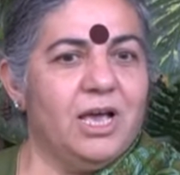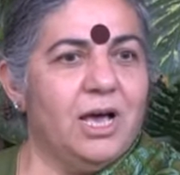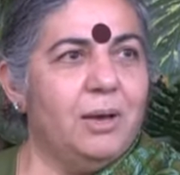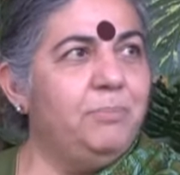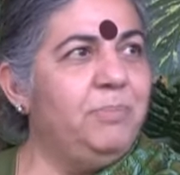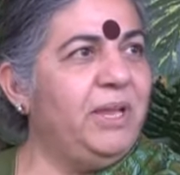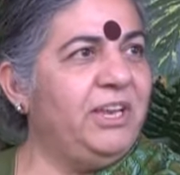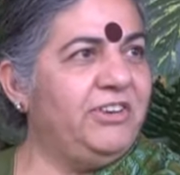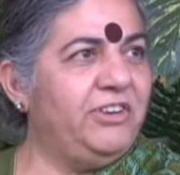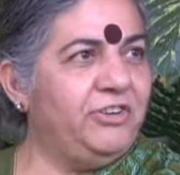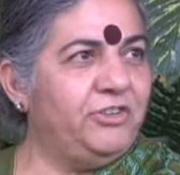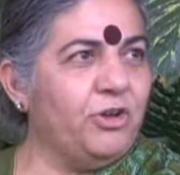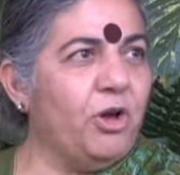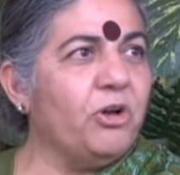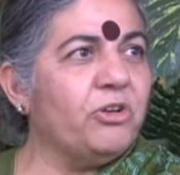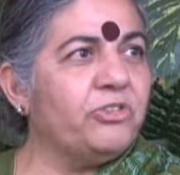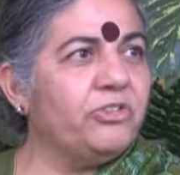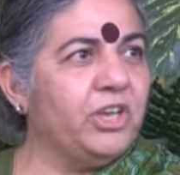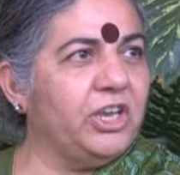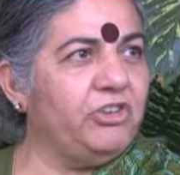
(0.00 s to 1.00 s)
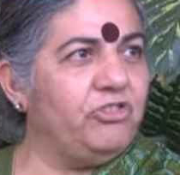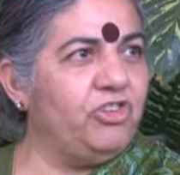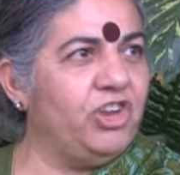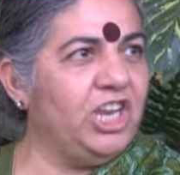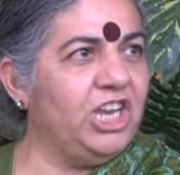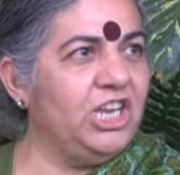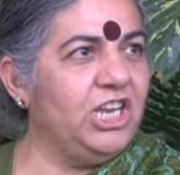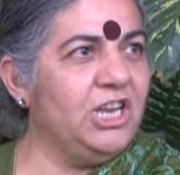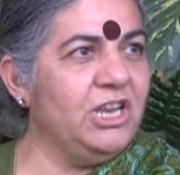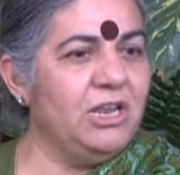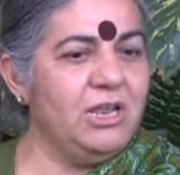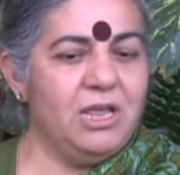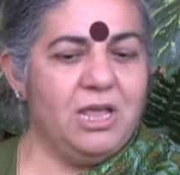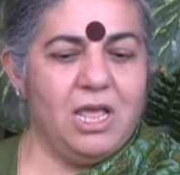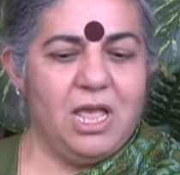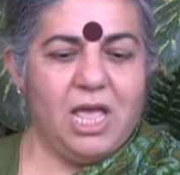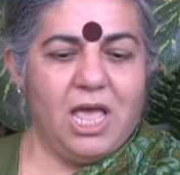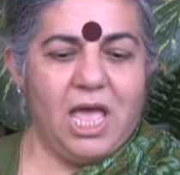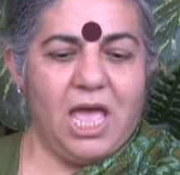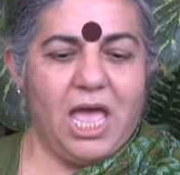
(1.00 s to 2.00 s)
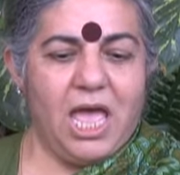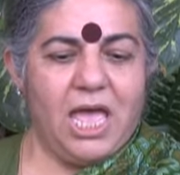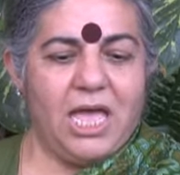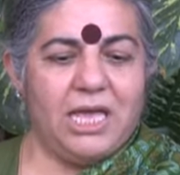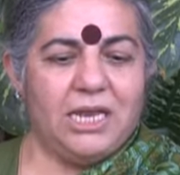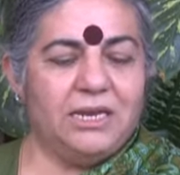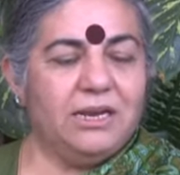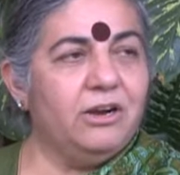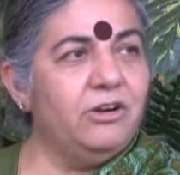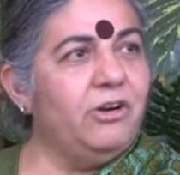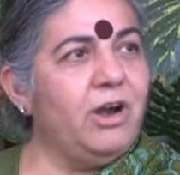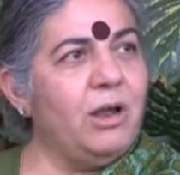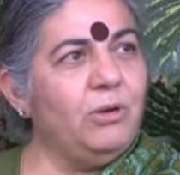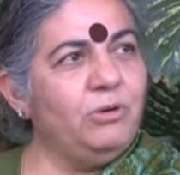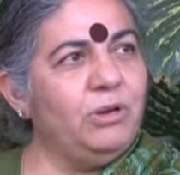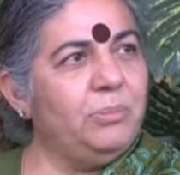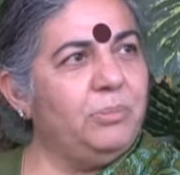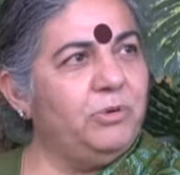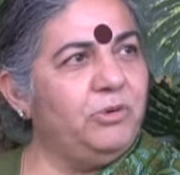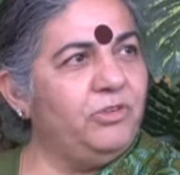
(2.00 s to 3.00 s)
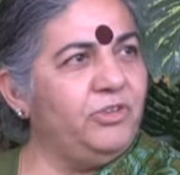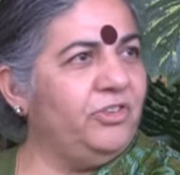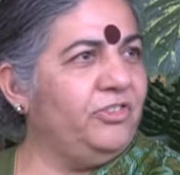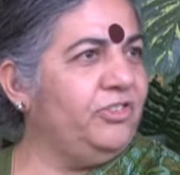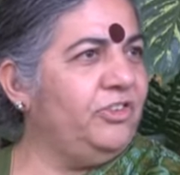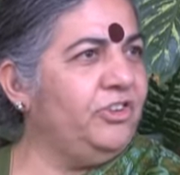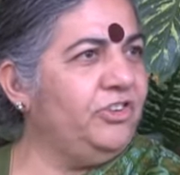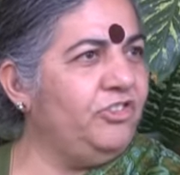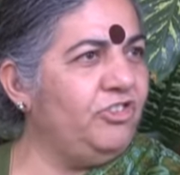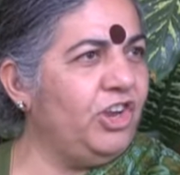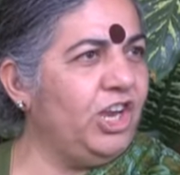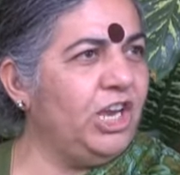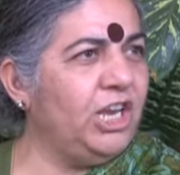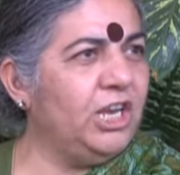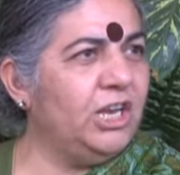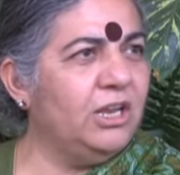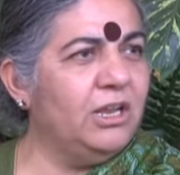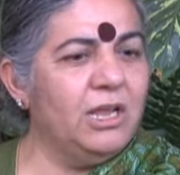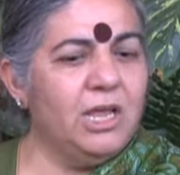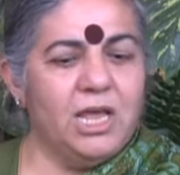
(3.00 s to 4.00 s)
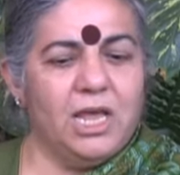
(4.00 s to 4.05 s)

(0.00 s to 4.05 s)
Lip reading: a Bt toxic gene and a Roundup resistant gene.